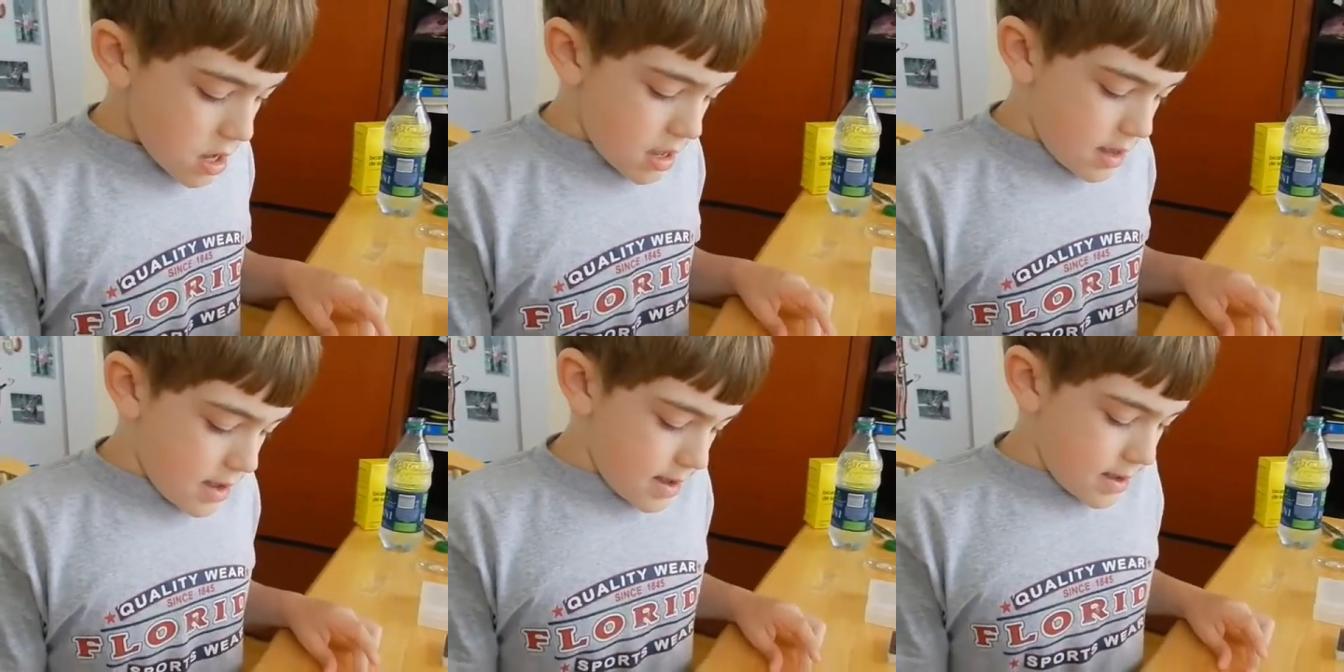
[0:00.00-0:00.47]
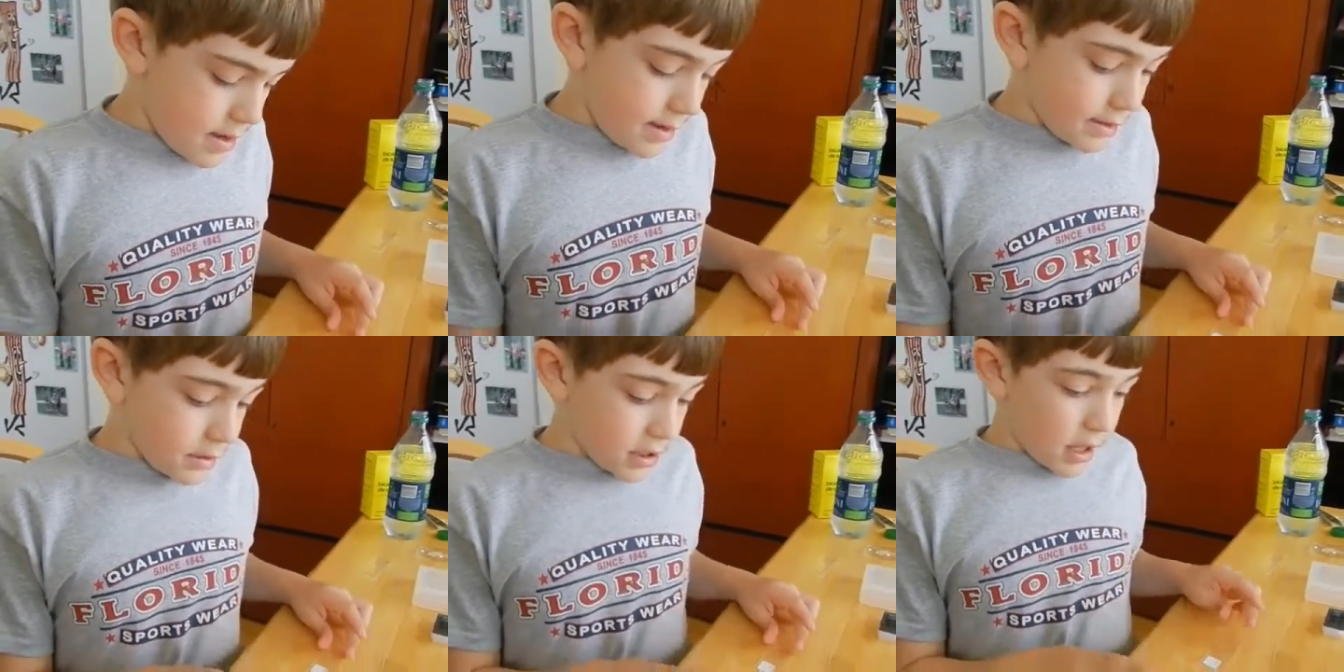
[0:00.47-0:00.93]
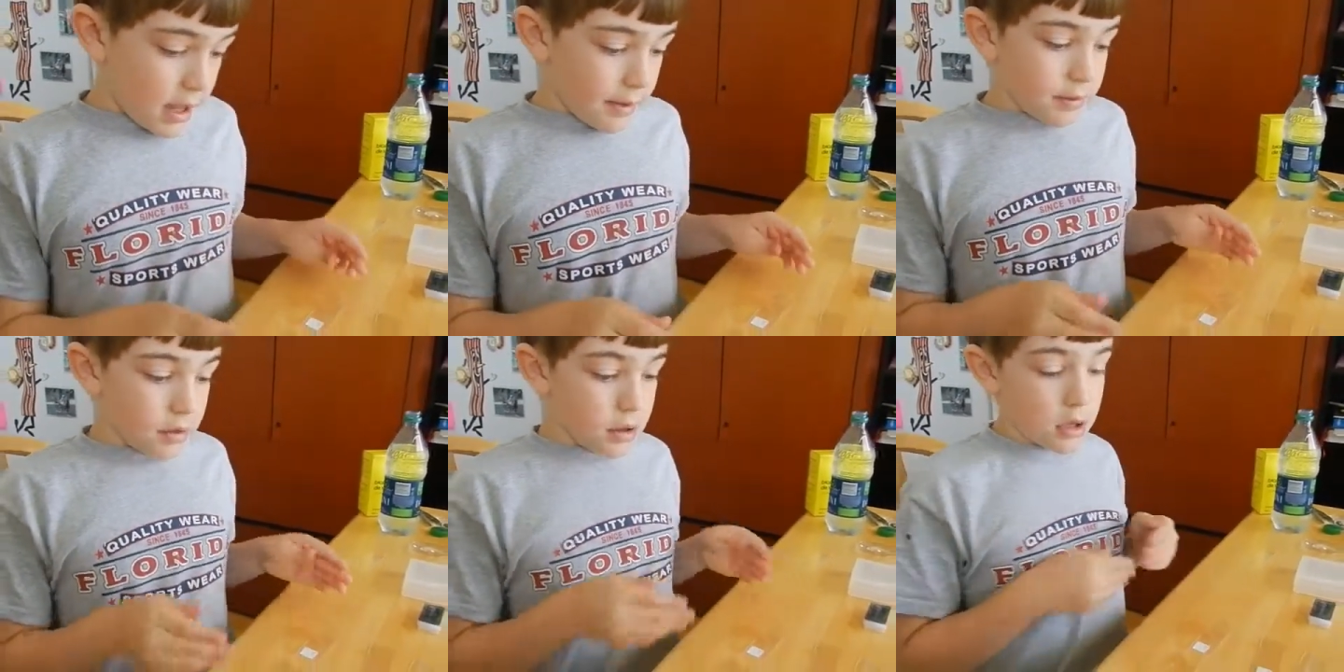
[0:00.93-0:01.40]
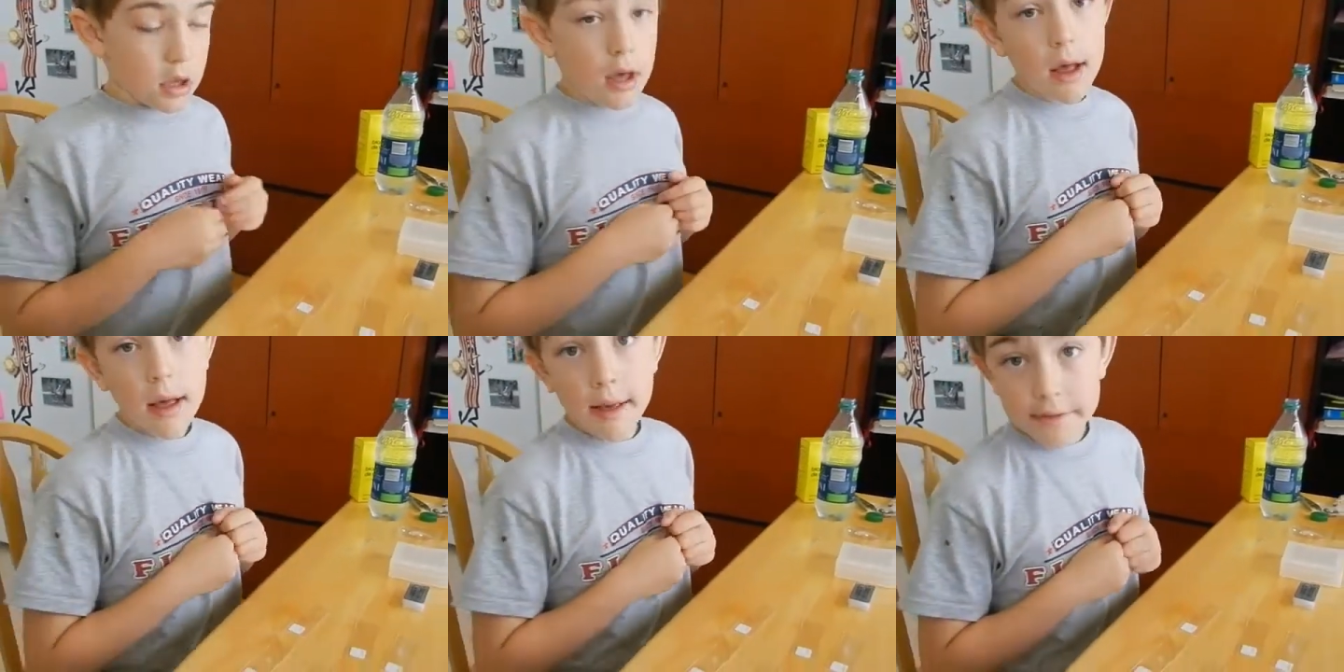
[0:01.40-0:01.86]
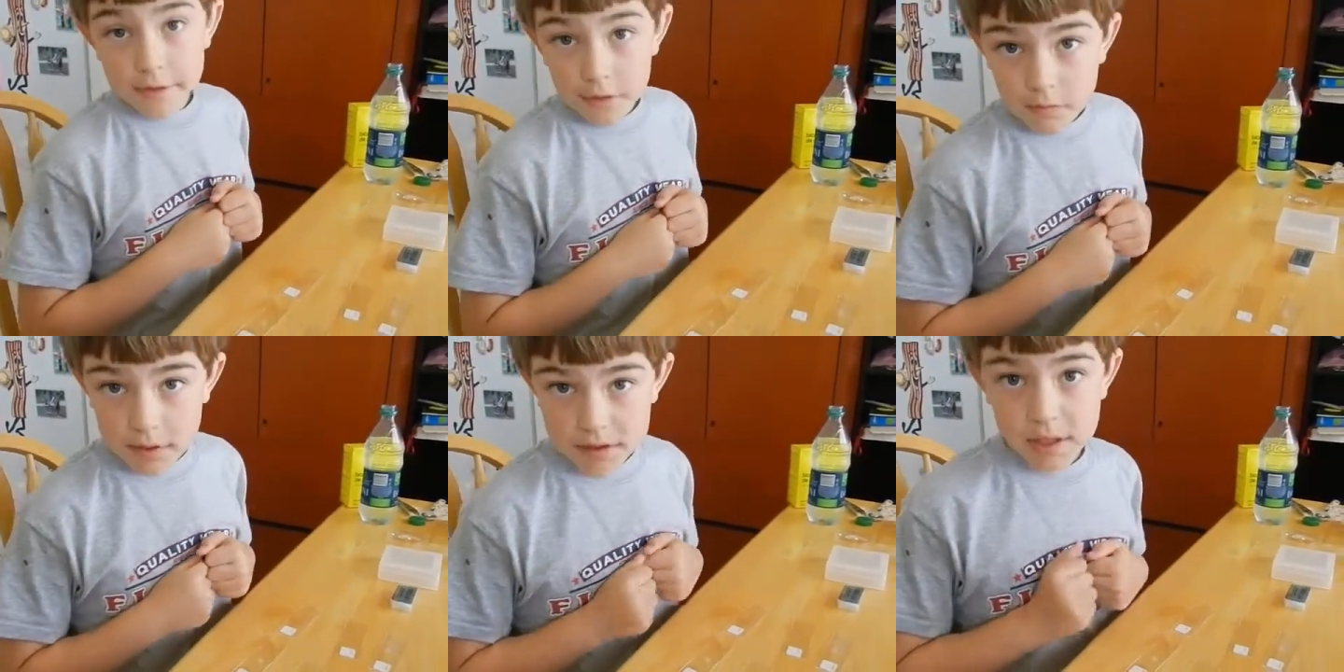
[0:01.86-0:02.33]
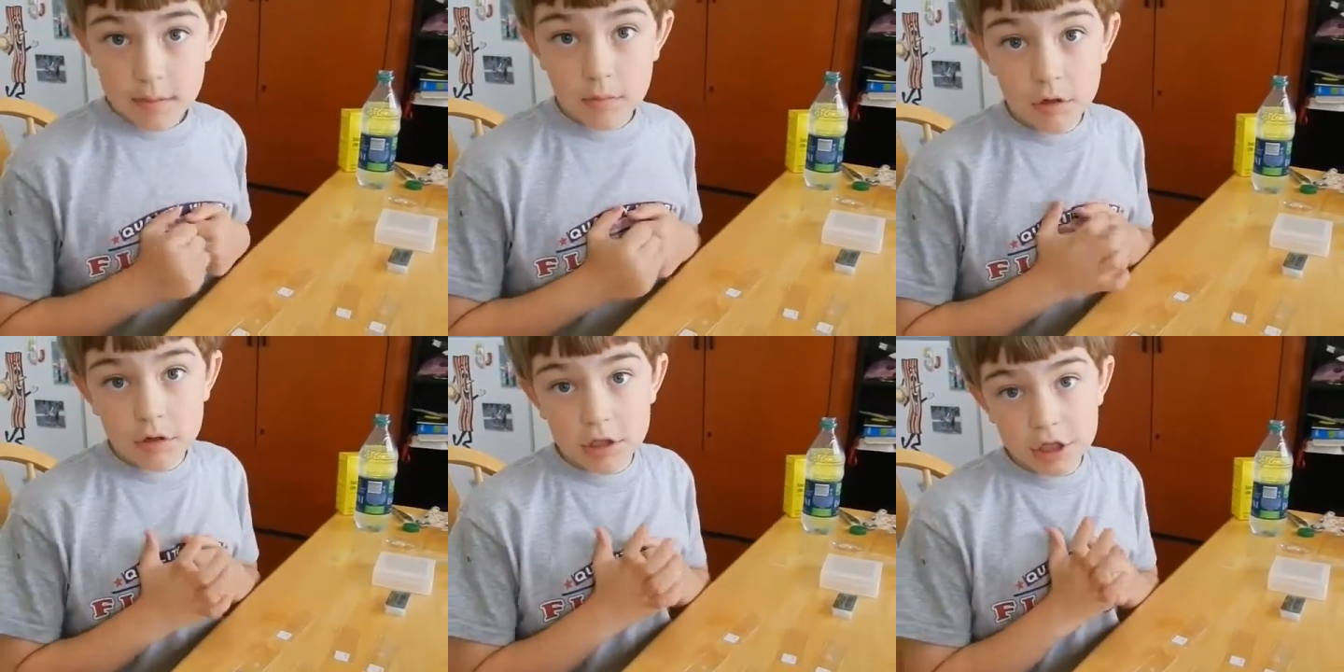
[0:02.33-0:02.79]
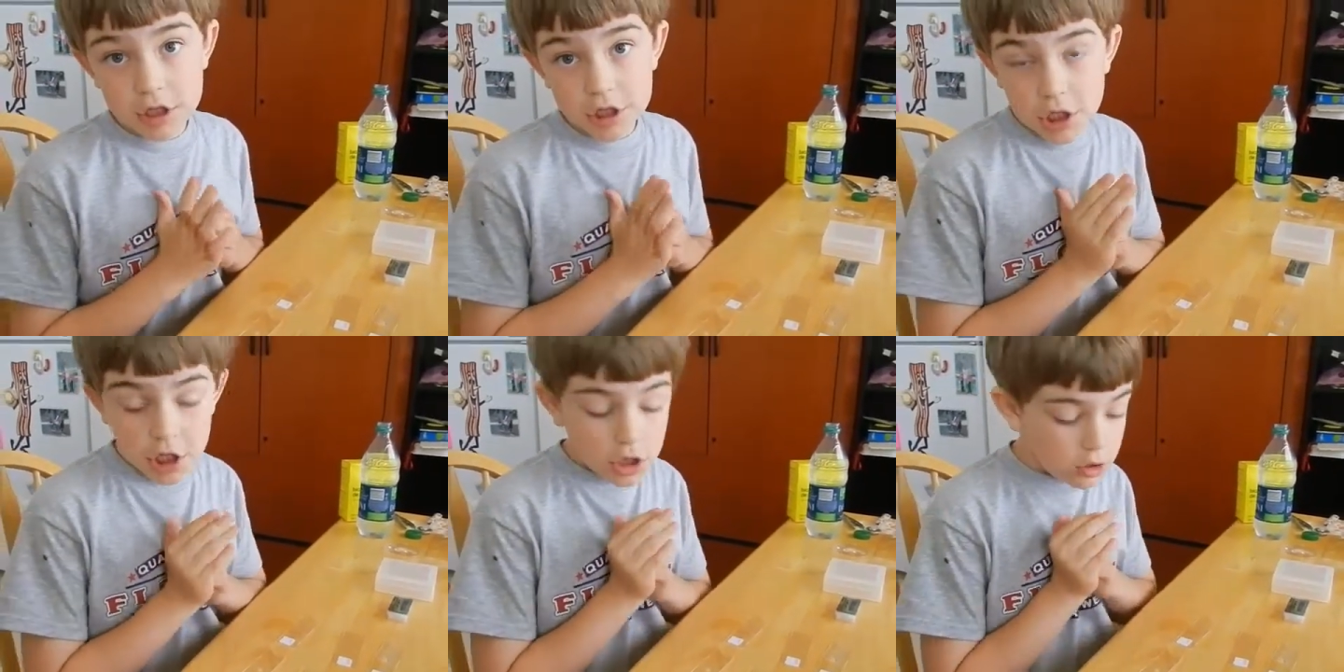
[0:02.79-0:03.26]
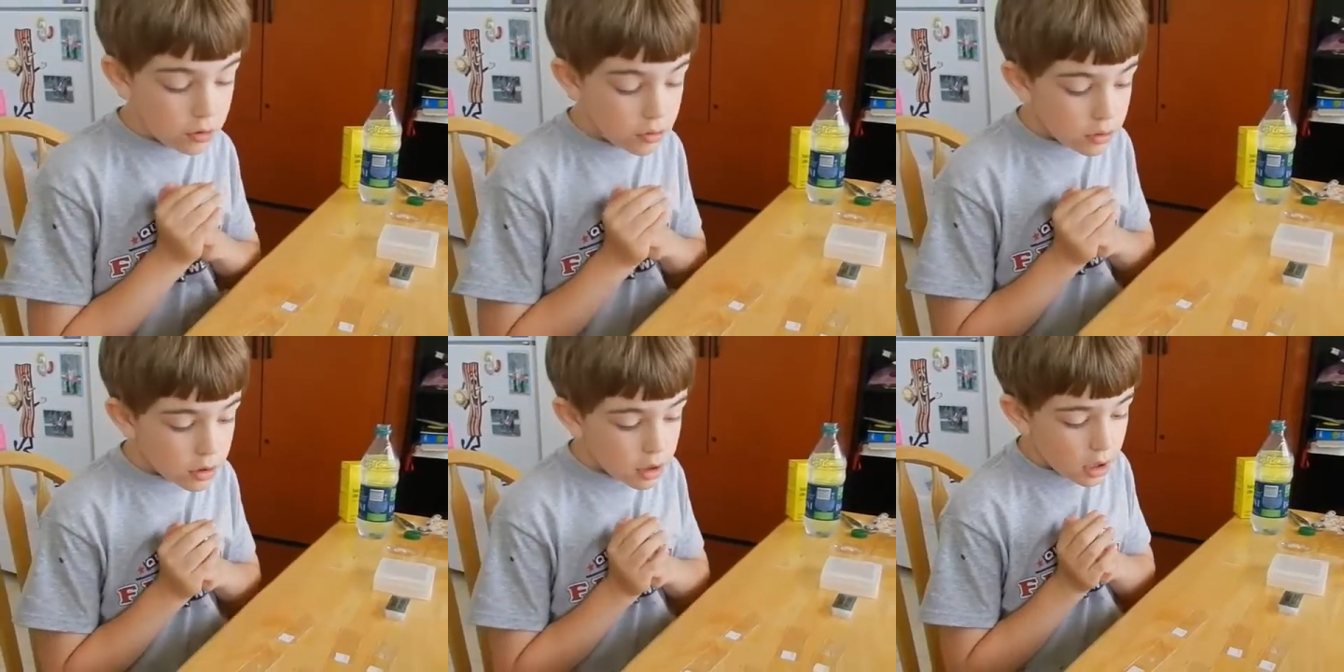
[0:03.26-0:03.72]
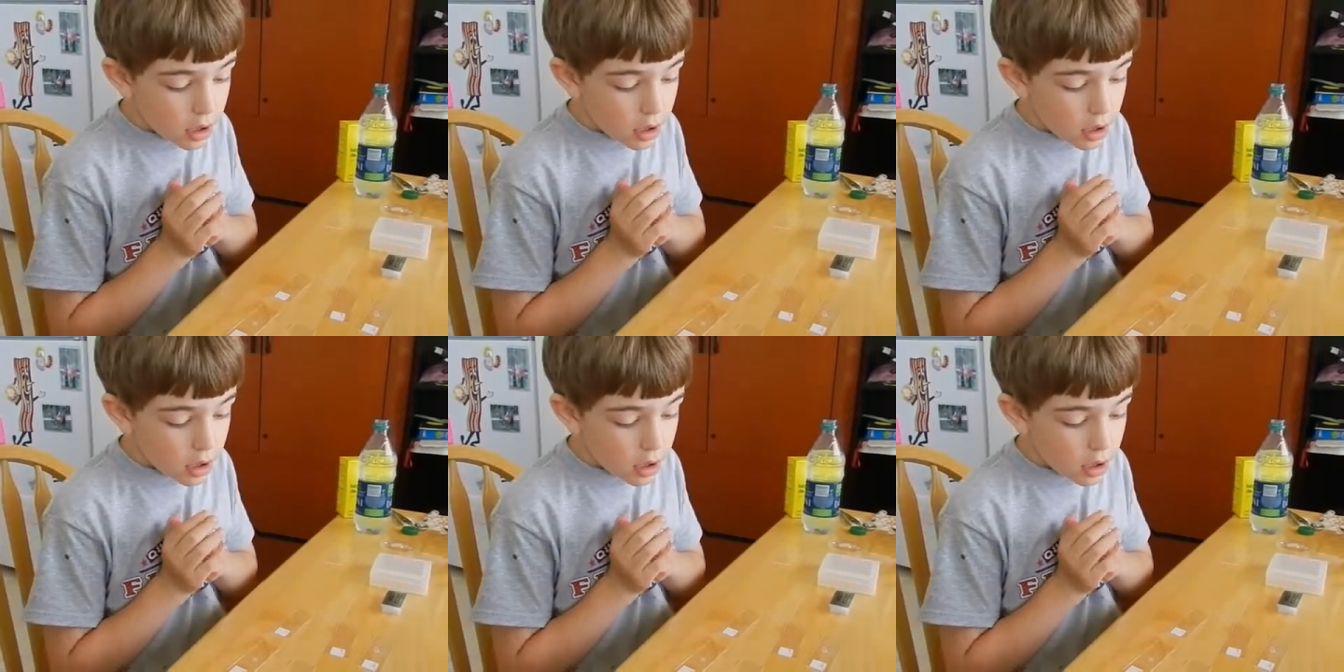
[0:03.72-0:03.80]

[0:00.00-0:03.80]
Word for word: And I'm and the ones I'm going to show